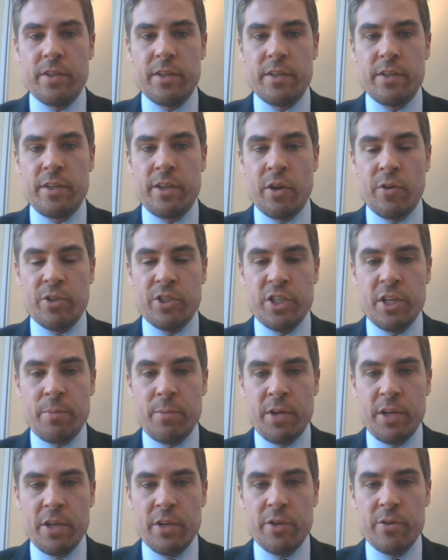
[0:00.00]

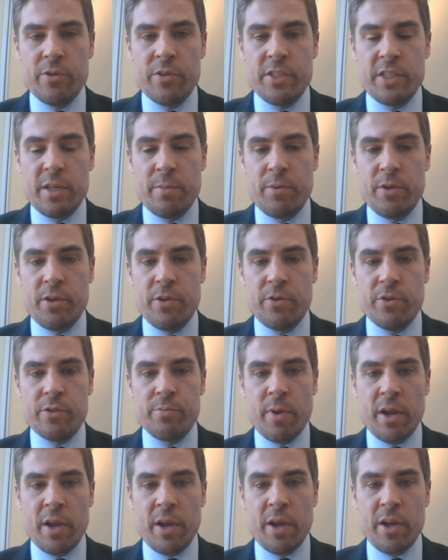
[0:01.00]
GPUs, CPUs,
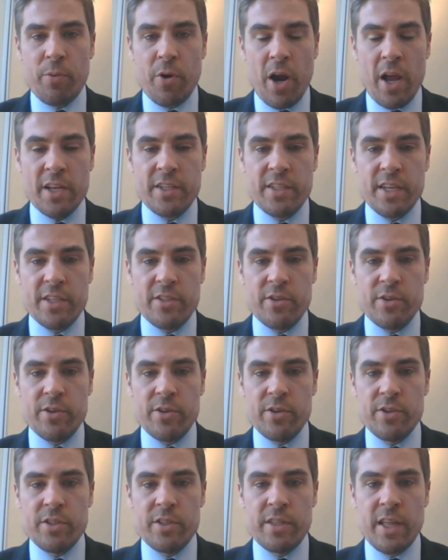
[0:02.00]

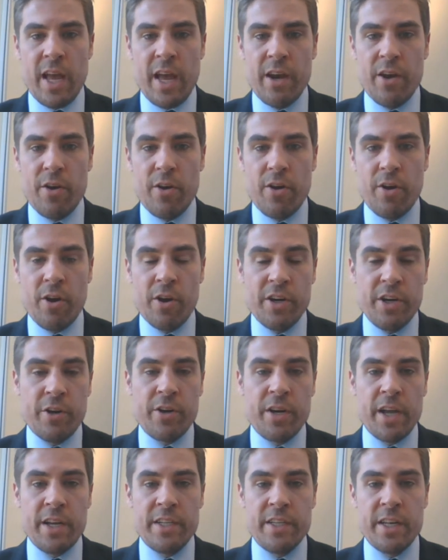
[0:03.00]
microprocessors that
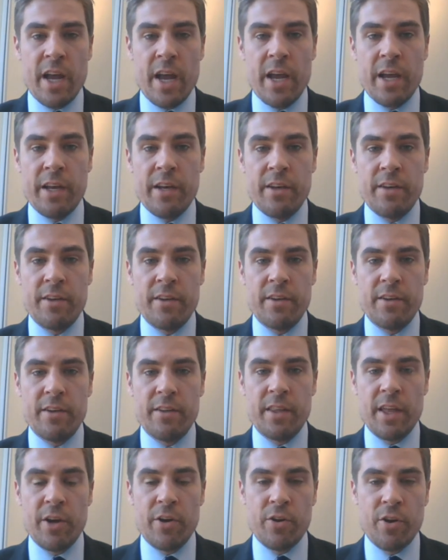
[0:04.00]
are EAR 99
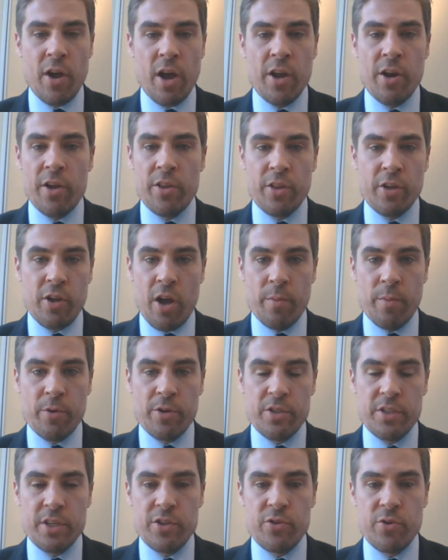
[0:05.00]
that are not on the
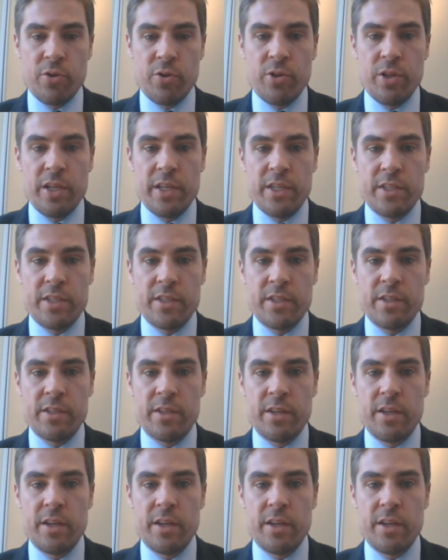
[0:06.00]
Commerce Control List.